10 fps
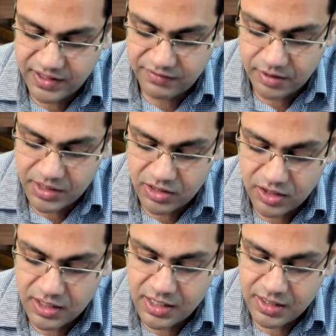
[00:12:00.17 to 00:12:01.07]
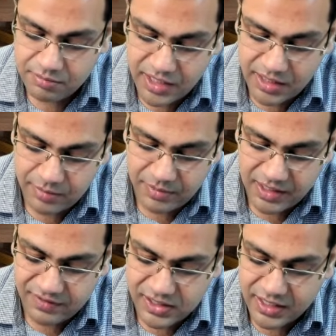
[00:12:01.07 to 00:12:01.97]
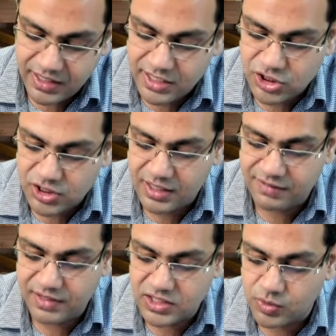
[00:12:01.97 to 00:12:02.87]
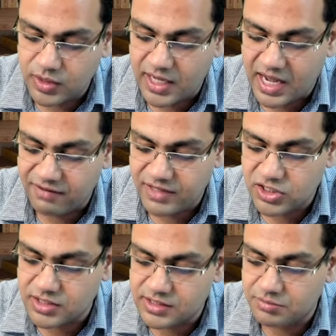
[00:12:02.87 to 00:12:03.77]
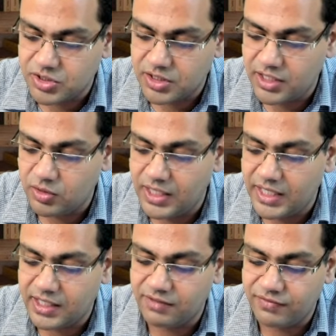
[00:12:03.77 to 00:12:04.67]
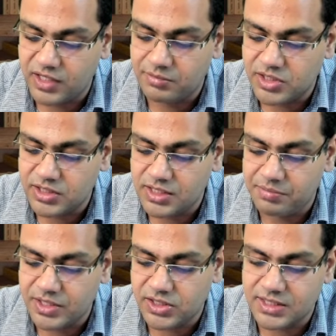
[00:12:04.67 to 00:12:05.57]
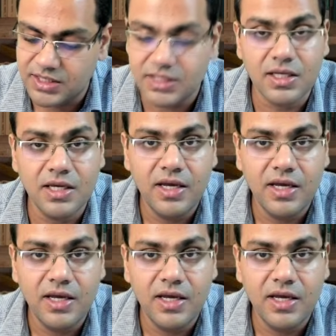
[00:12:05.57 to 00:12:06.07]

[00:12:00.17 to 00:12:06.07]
will be your minimum level. Then danger level is what? Average consumption into lead time for emergency purchases.